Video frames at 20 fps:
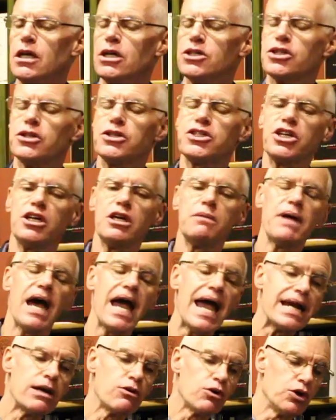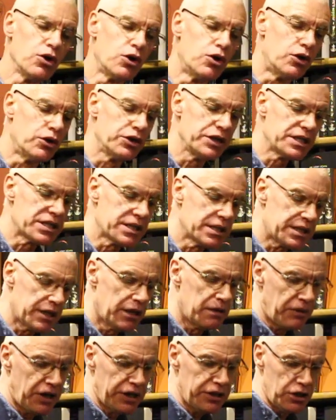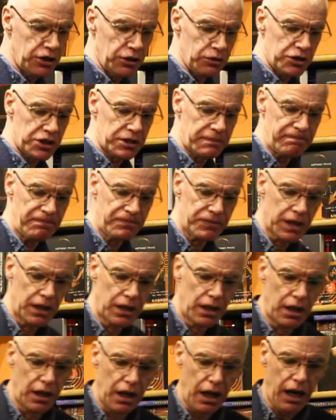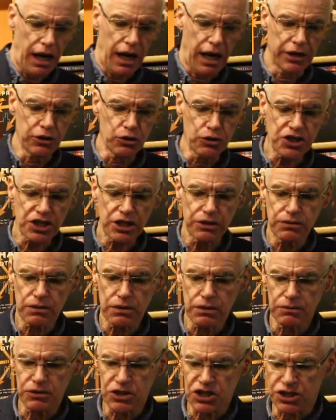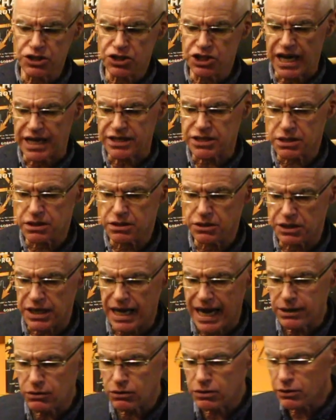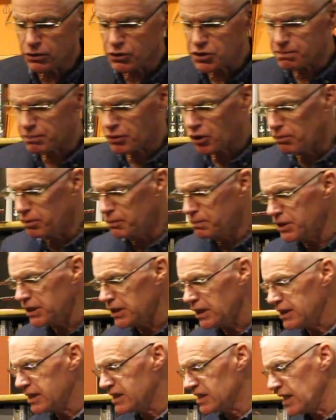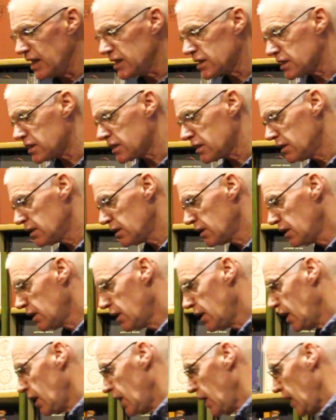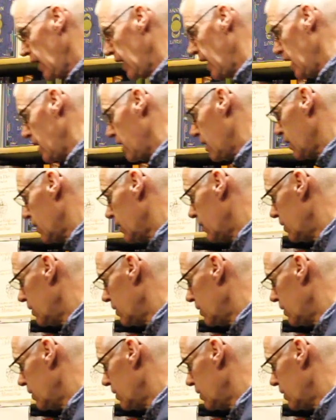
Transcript: So the term egregore is the term I use. I also suggest that egregores probably exist in